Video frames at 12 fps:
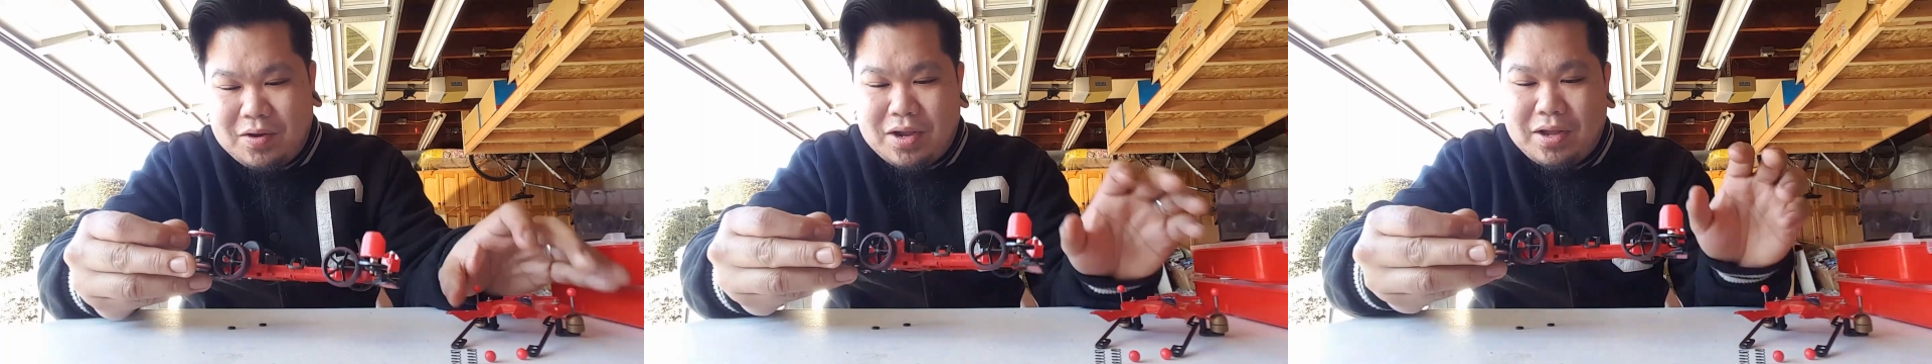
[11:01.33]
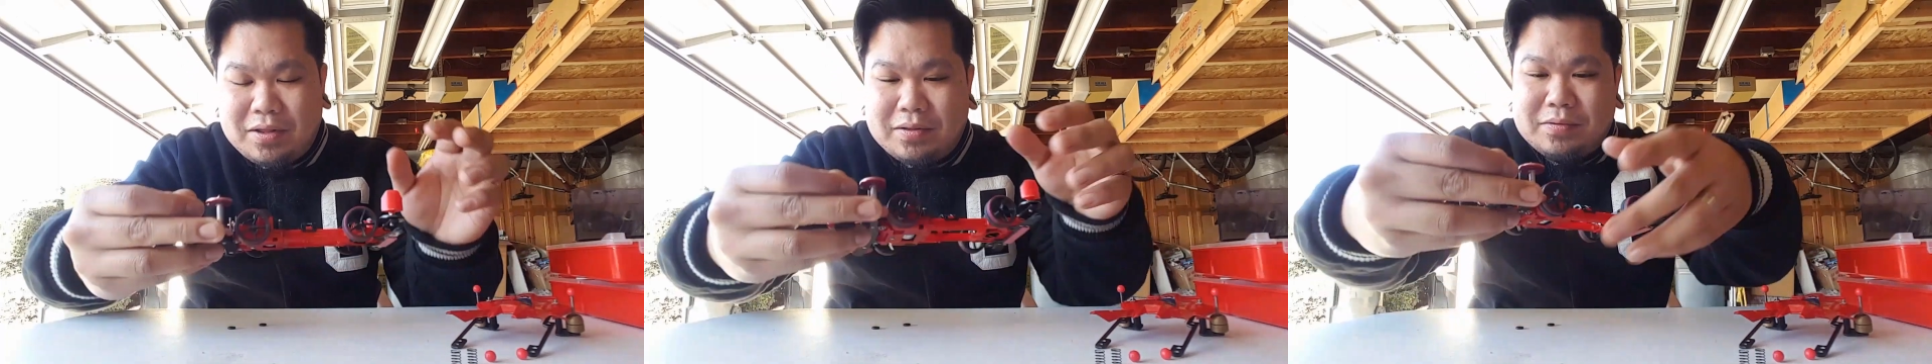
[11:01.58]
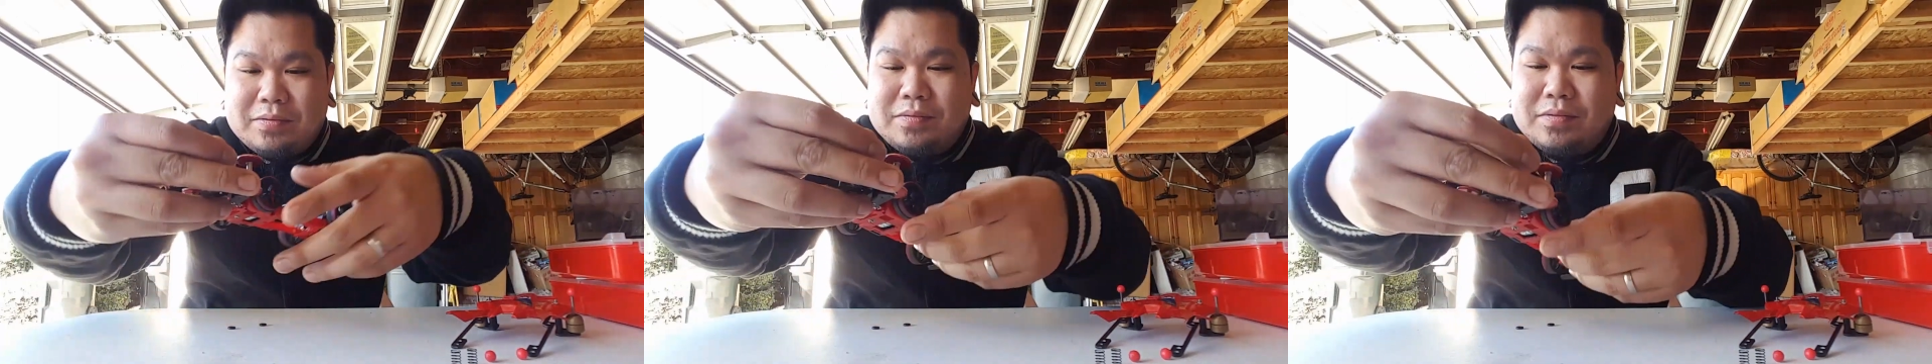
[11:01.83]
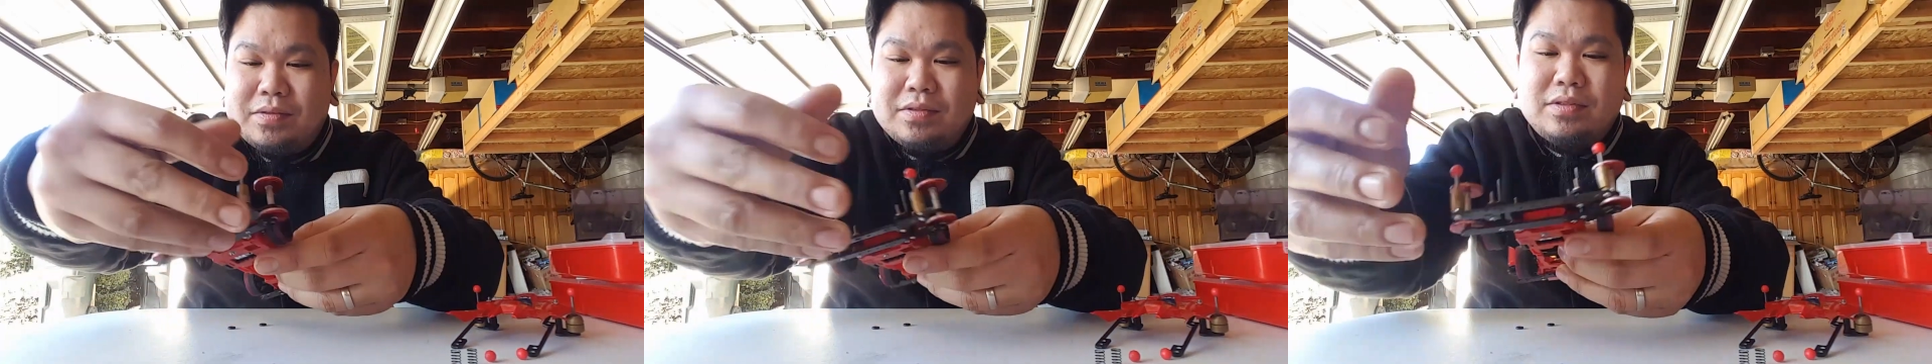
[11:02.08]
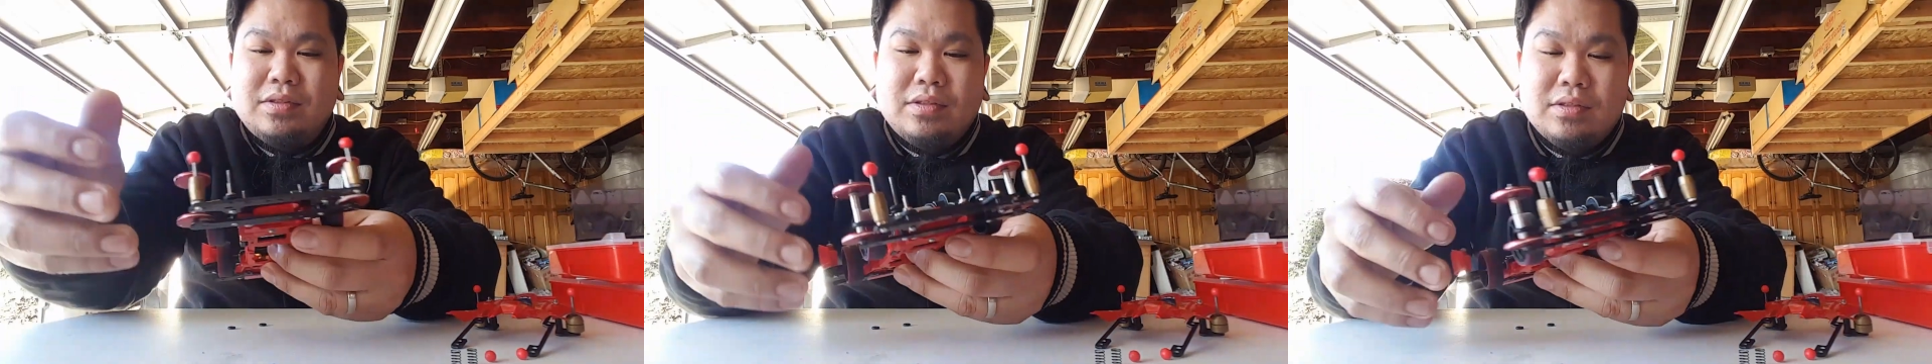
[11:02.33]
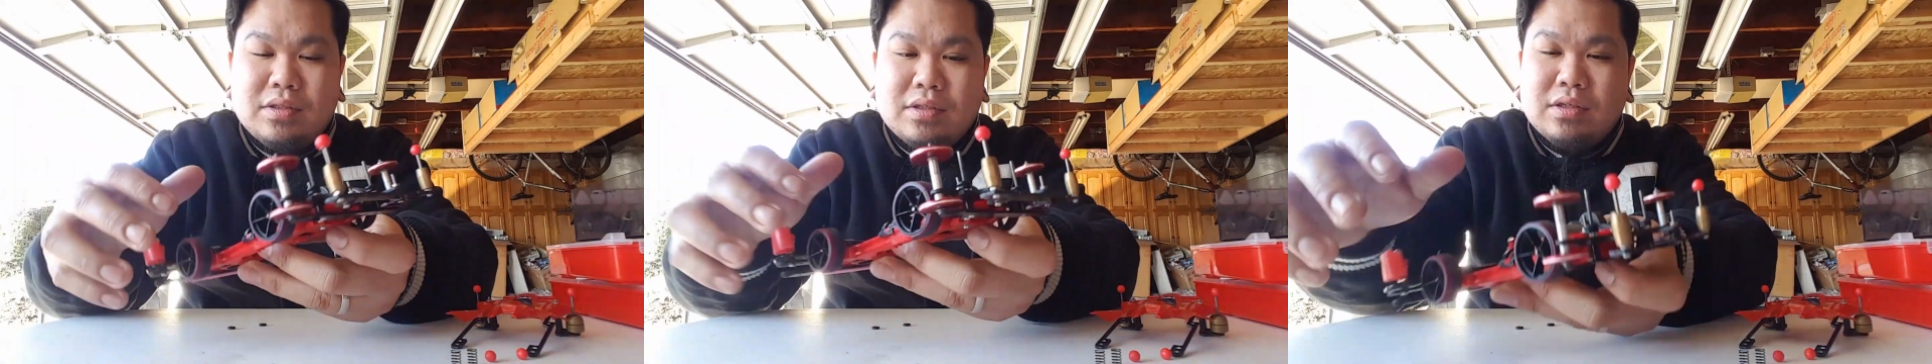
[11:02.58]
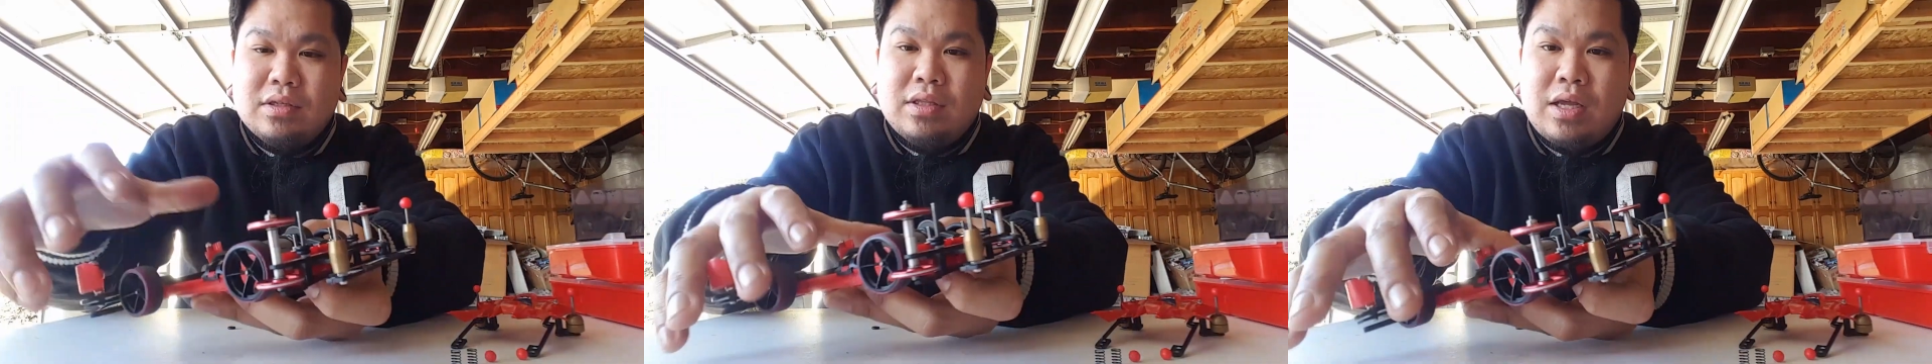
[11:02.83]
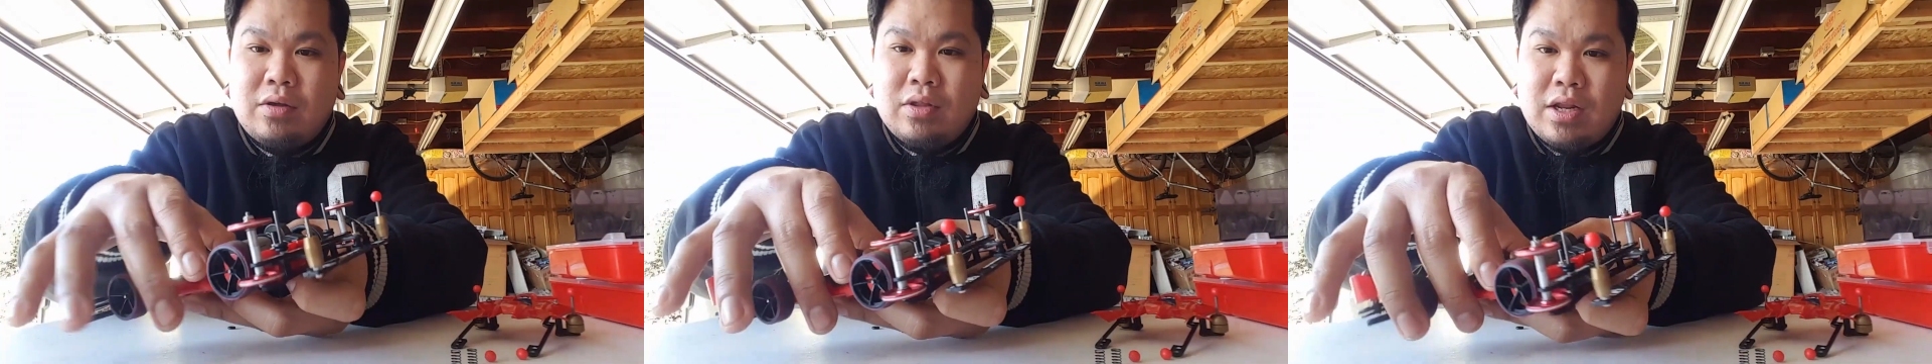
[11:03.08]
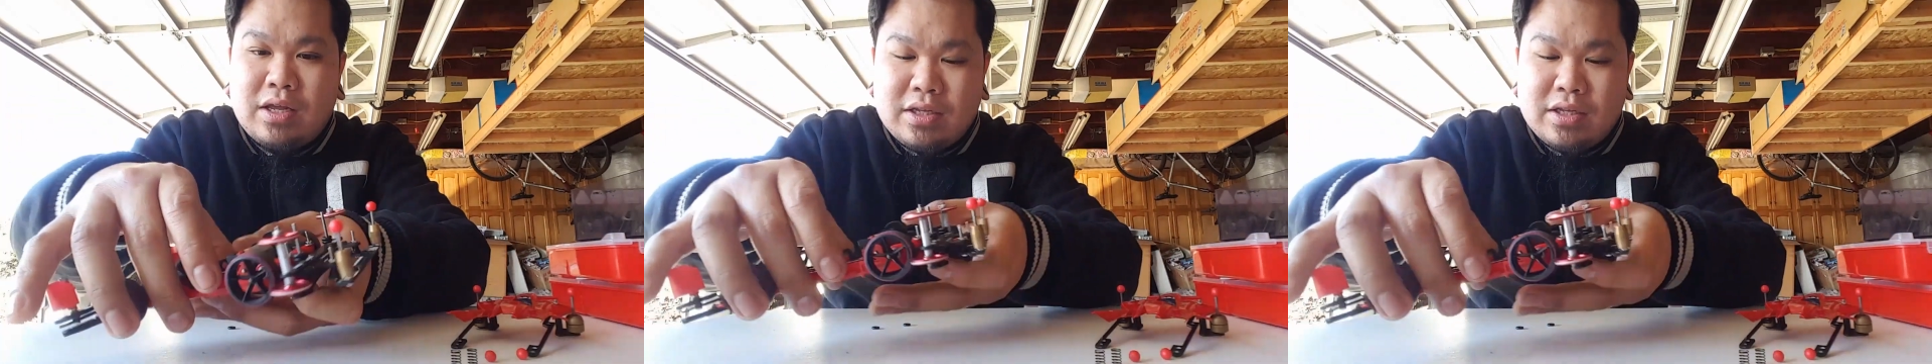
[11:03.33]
All right. Now that